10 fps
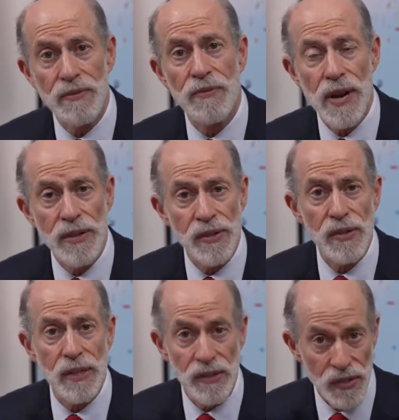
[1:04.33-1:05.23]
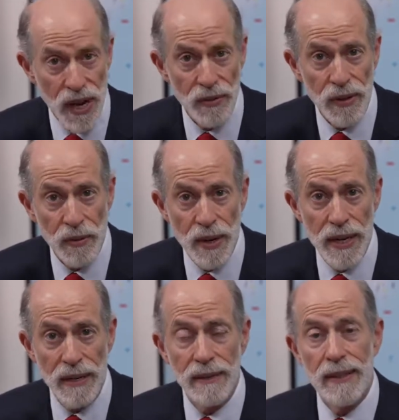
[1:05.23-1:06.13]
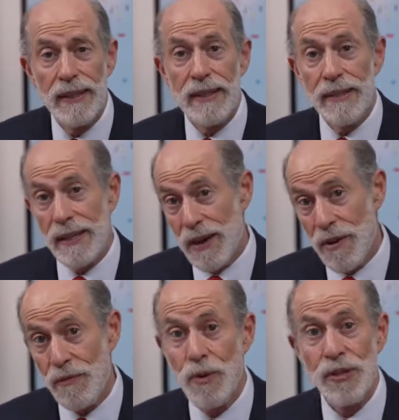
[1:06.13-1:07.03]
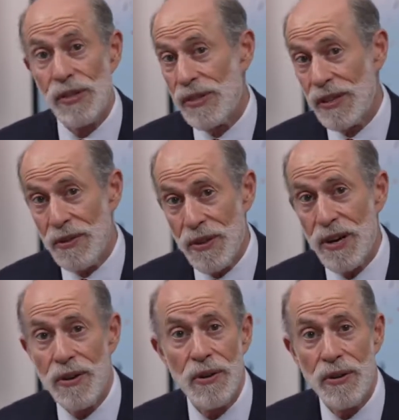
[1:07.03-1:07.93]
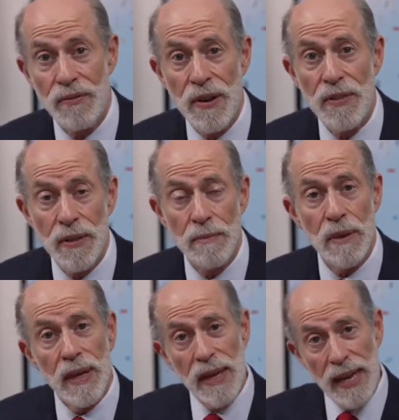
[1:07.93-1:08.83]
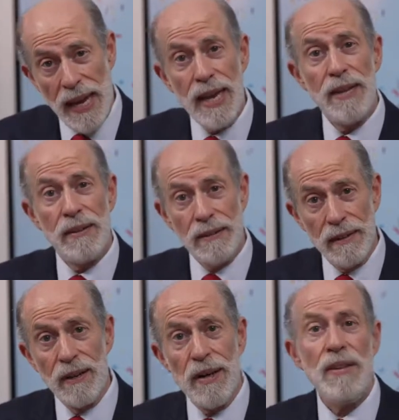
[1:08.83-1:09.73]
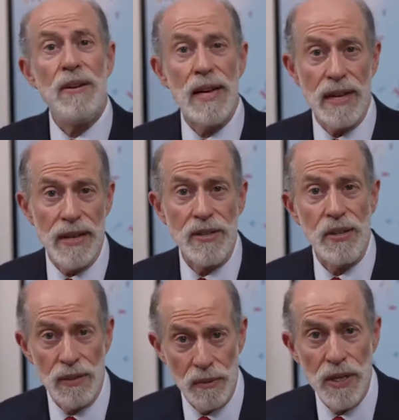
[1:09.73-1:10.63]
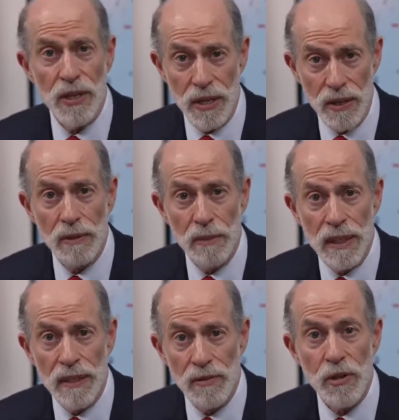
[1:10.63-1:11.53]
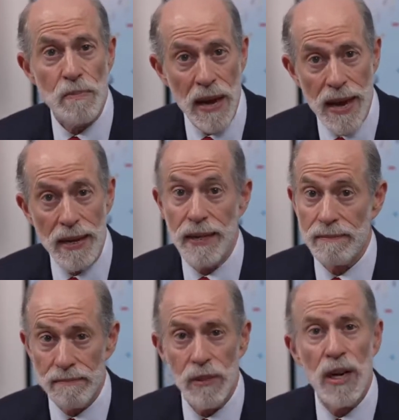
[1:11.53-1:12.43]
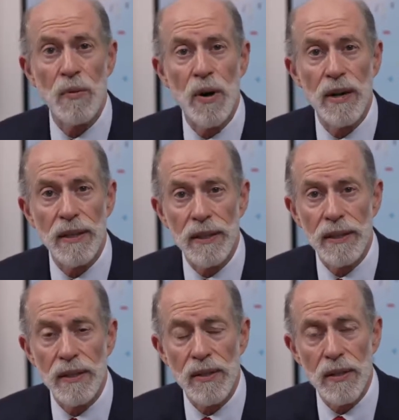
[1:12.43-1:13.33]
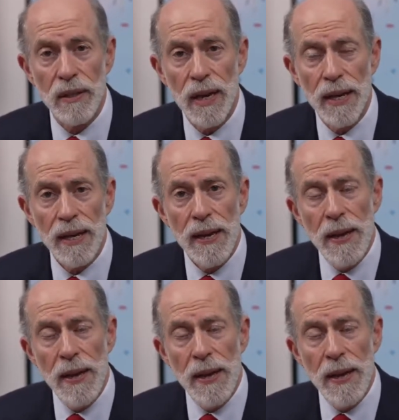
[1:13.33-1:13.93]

and friends in South Korea, our forces that are there to defend them, and our other allies in the region, notably Japan and Taiwan and the like.